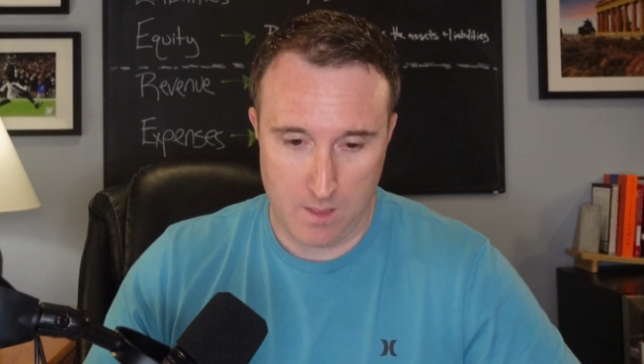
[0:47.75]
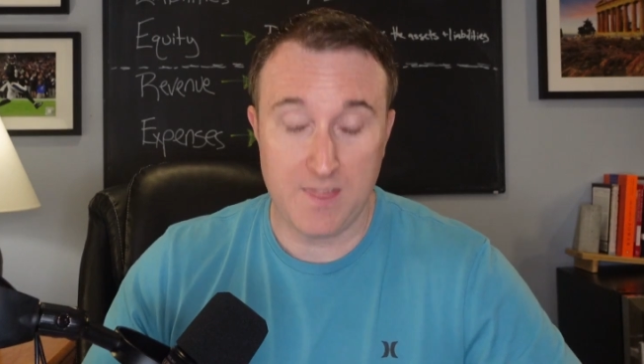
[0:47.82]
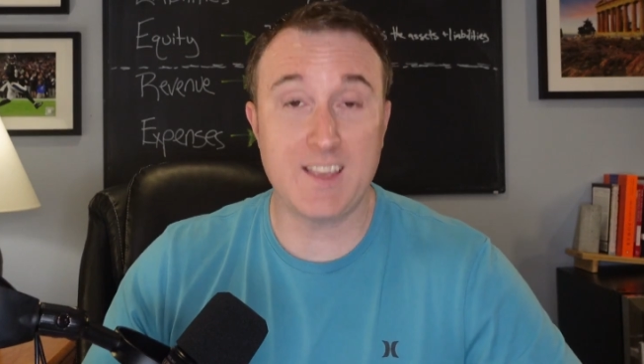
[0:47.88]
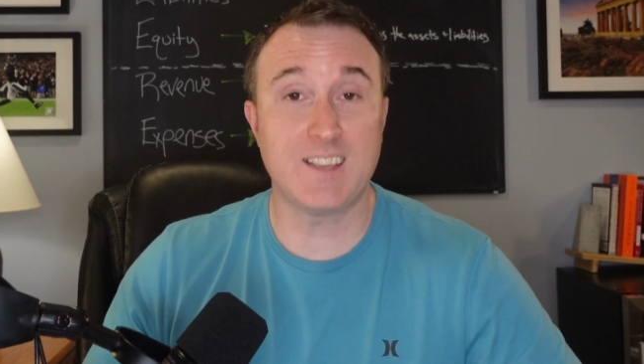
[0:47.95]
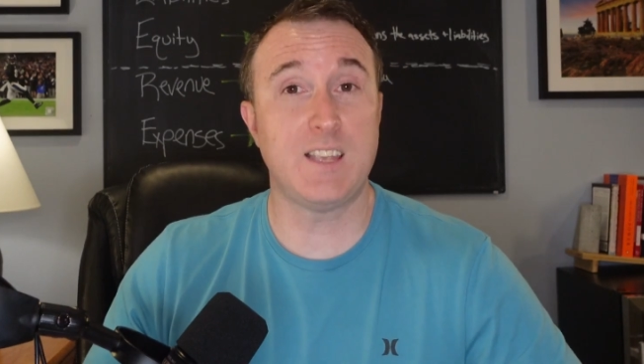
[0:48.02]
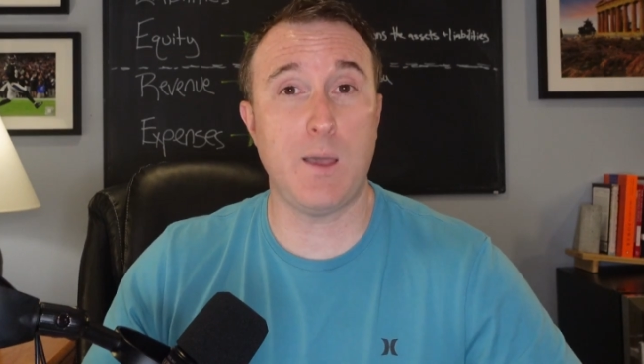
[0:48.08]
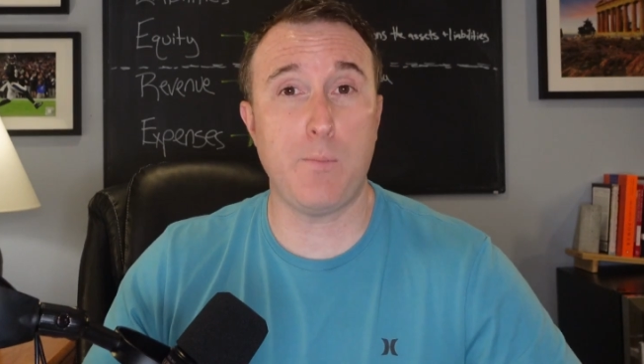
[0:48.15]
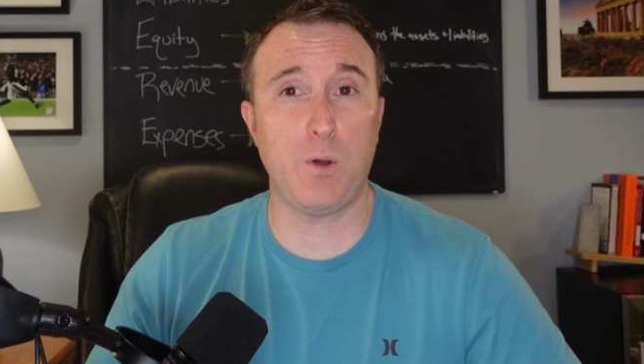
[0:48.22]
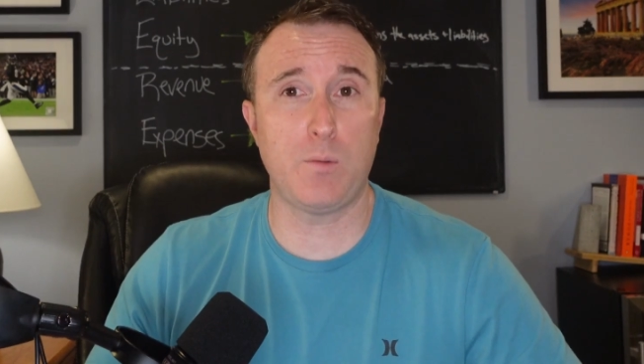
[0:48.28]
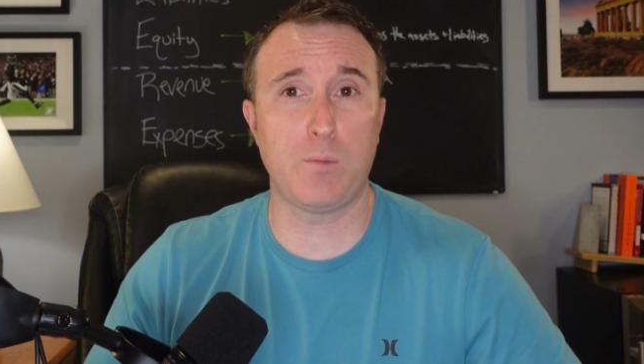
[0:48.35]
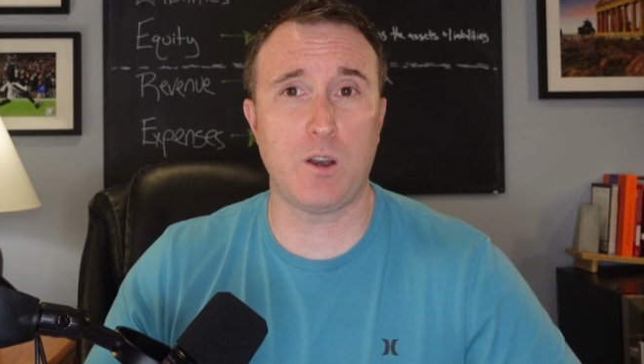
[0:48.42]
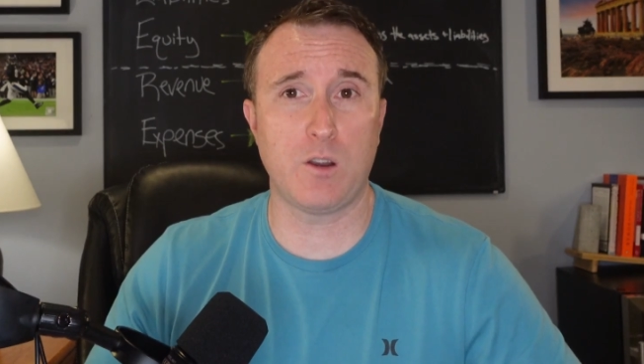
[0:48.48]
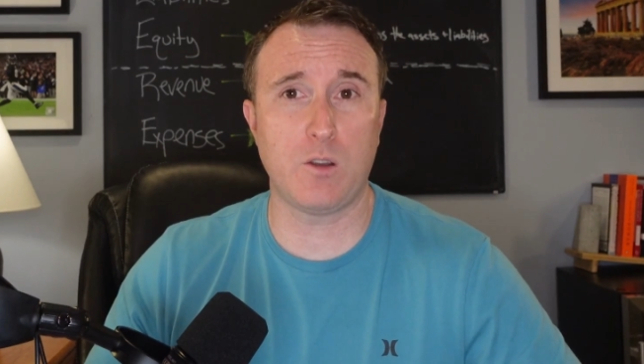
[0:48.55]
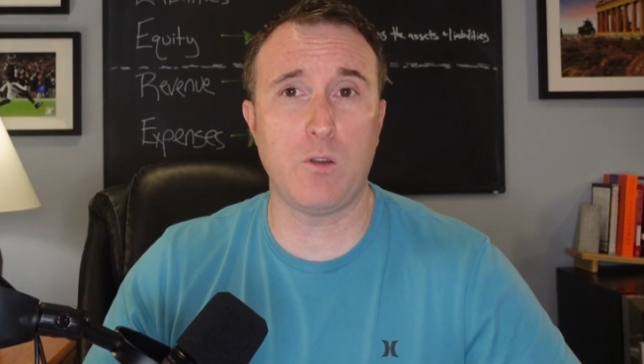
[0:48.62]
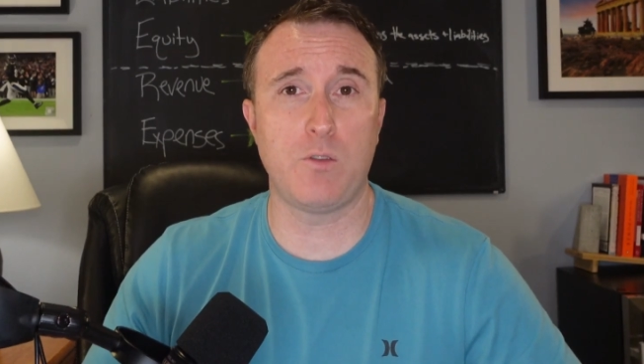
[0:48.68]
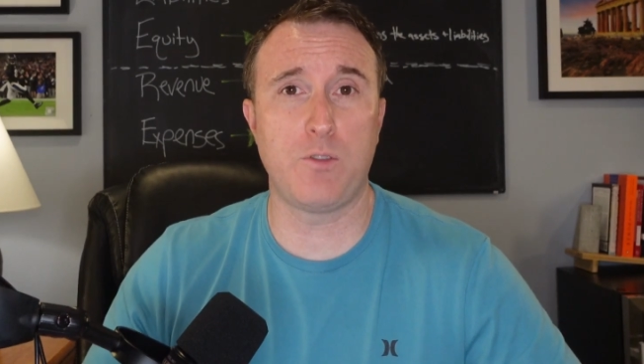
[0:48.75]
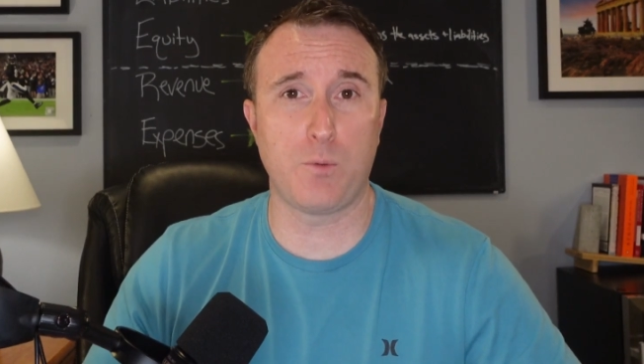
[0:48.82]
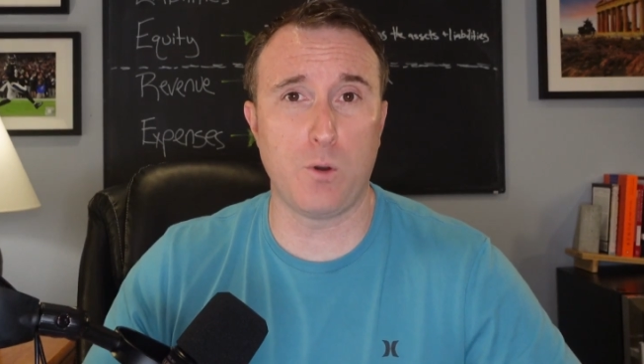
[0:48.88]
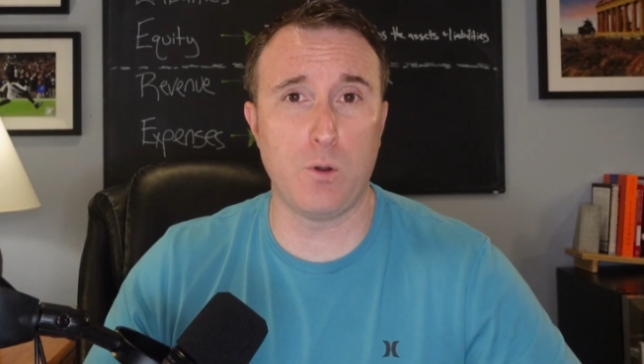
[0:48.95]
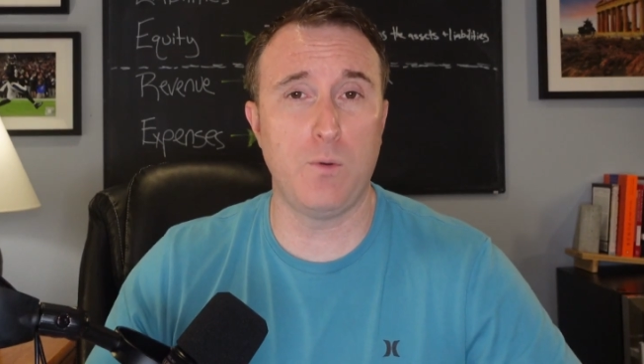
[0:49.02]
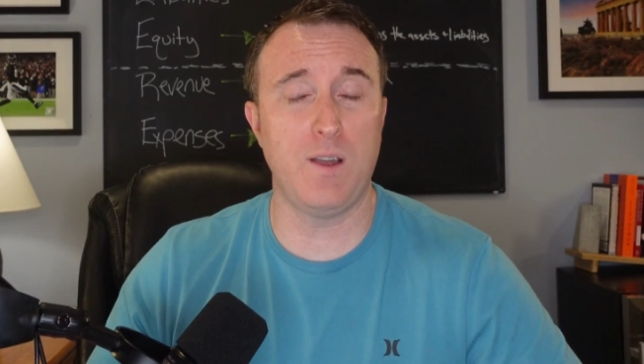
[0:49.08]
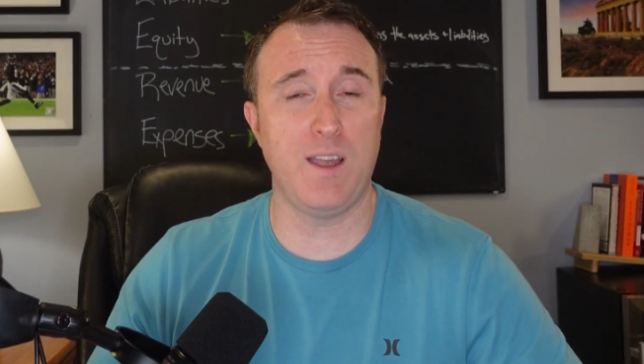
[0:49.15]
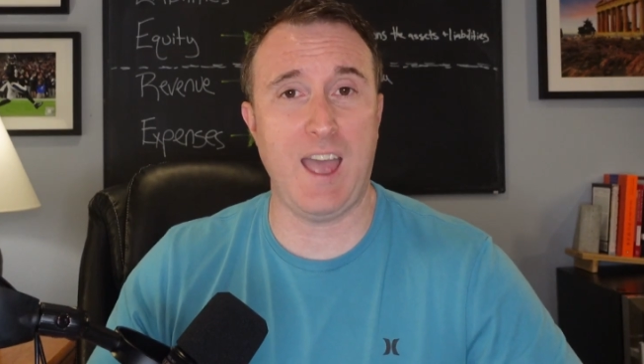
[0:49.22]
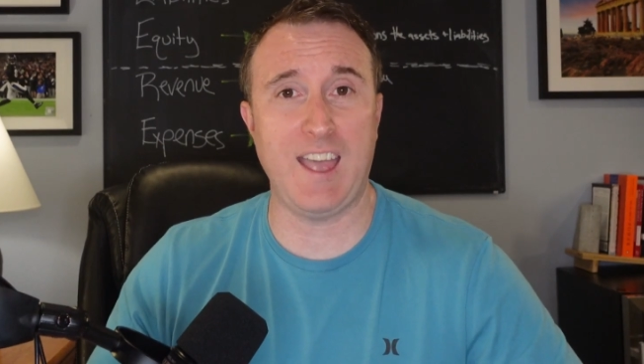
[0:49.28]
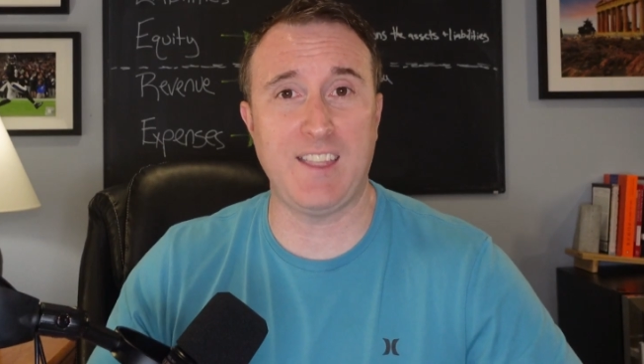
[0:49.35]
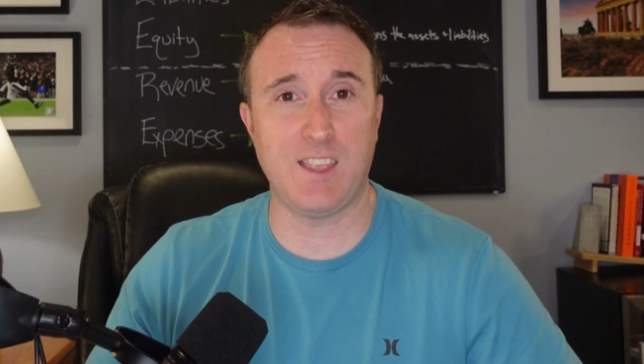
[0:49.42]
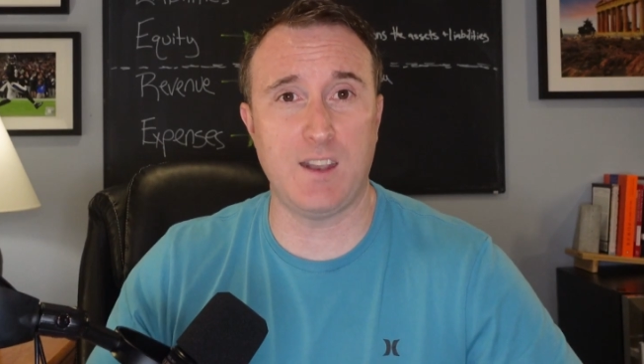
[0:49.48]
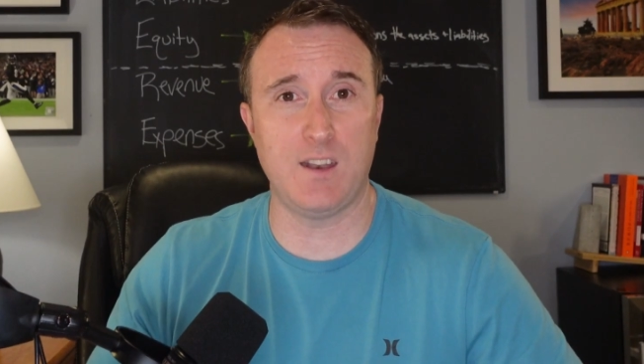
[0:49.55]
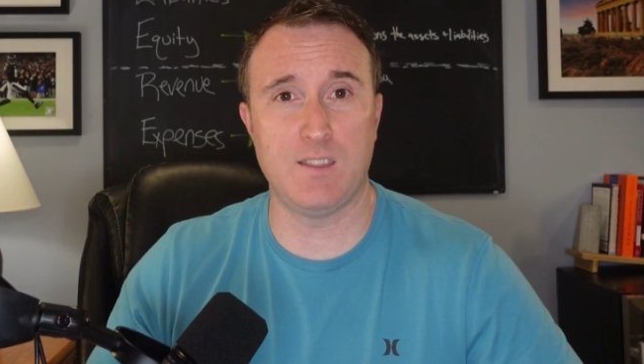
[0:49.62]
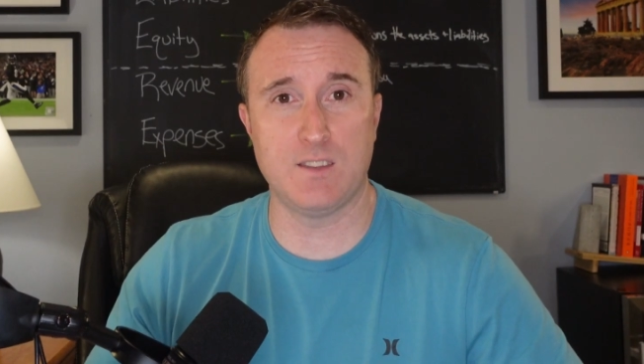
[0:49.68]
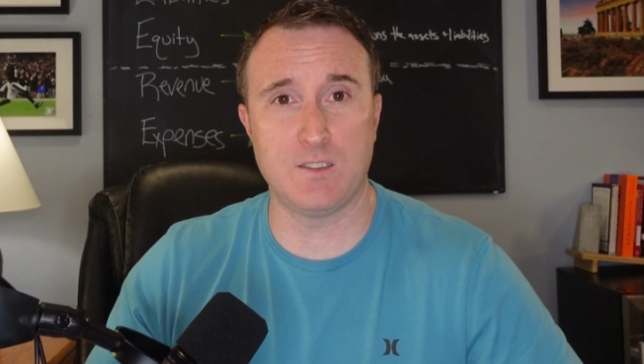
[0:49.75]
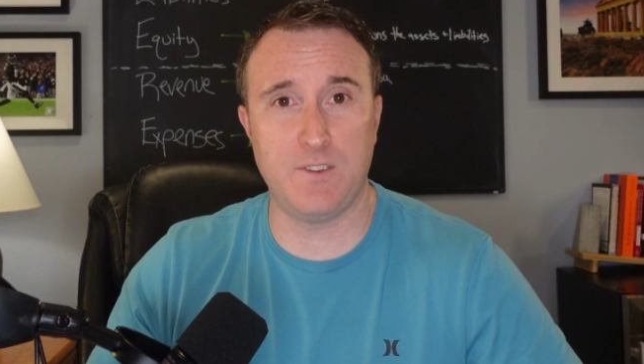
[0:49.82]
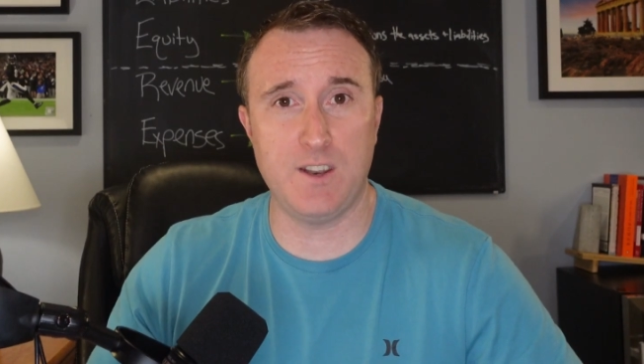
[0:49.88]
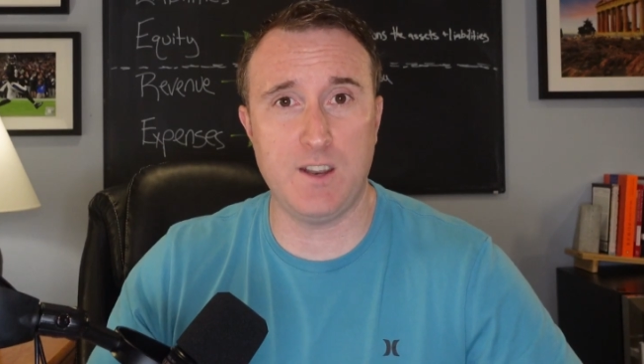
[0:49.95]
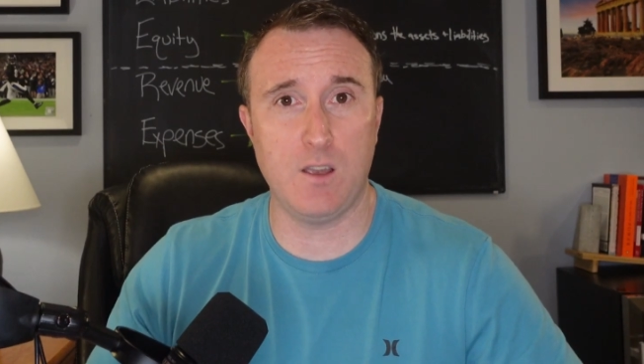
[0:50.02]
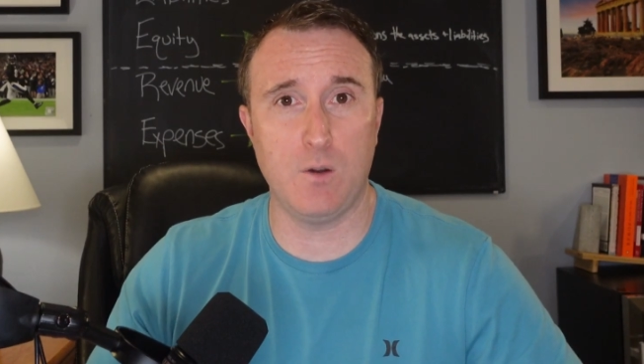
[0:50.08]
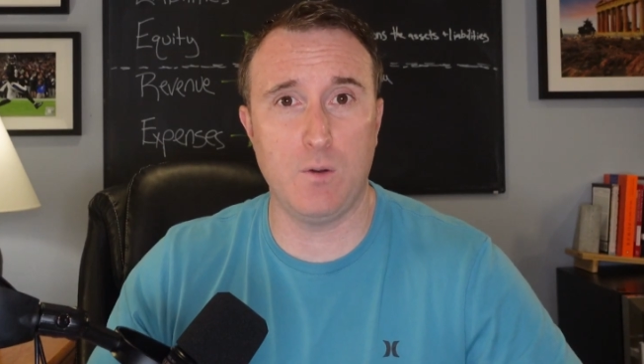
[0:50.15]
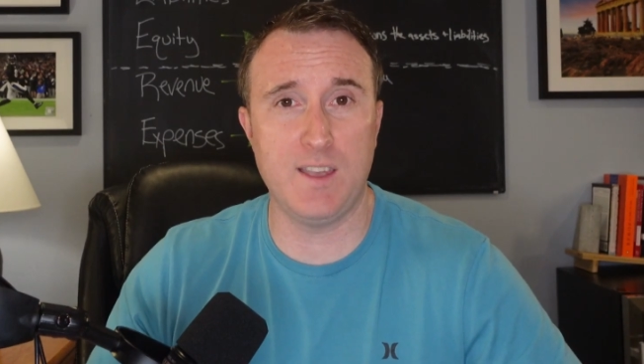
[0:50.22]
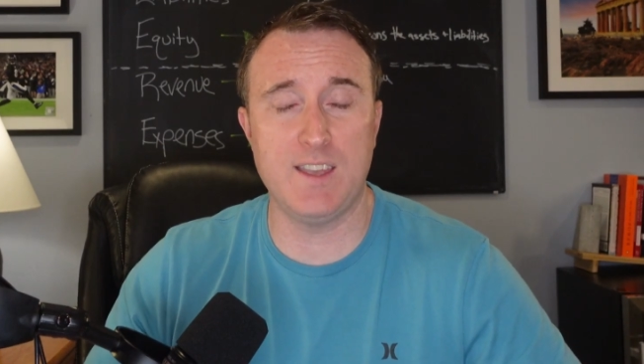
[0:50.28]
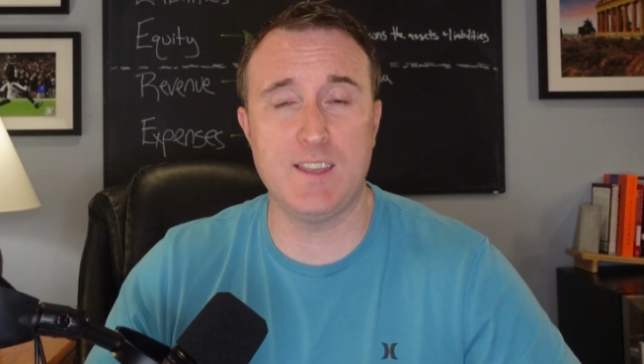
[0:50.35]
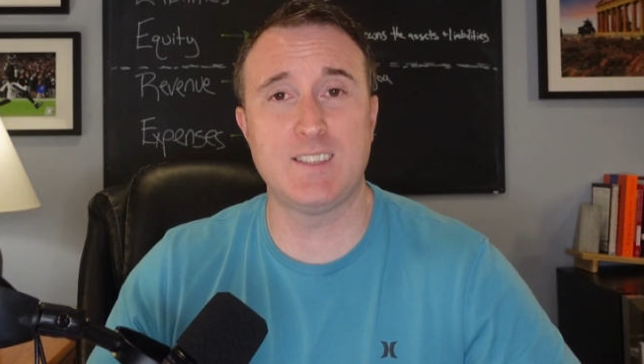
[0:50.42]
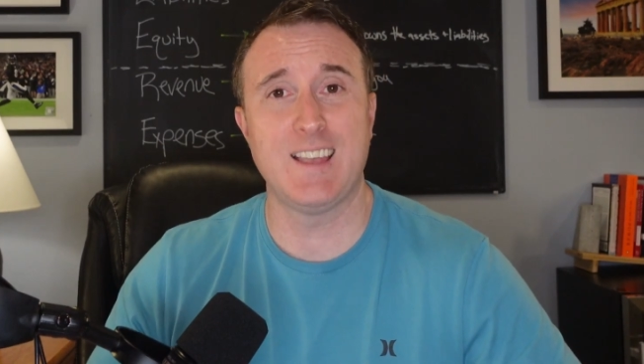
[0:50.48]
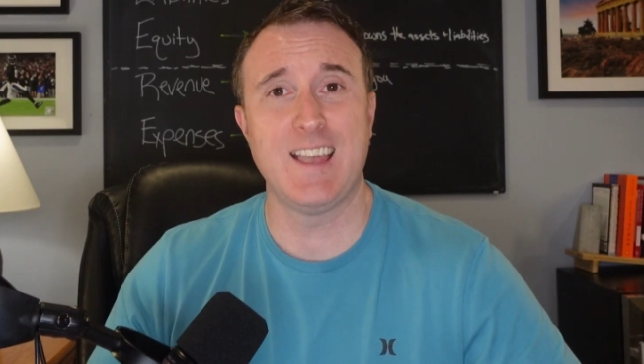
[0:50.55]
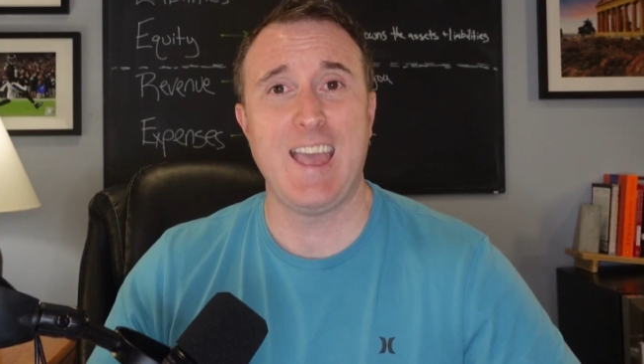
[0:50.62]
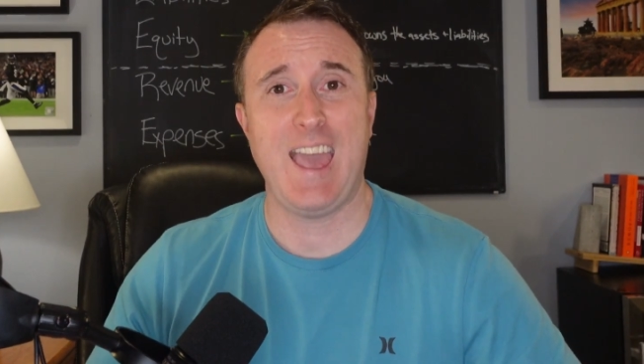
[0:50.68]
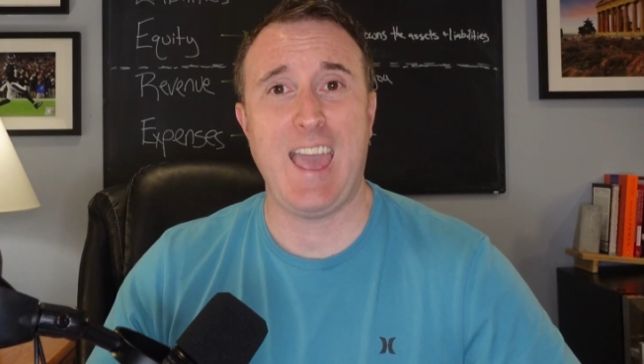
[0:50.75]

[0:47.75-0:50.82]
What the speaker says: The example I'm going to go through at the end of this video is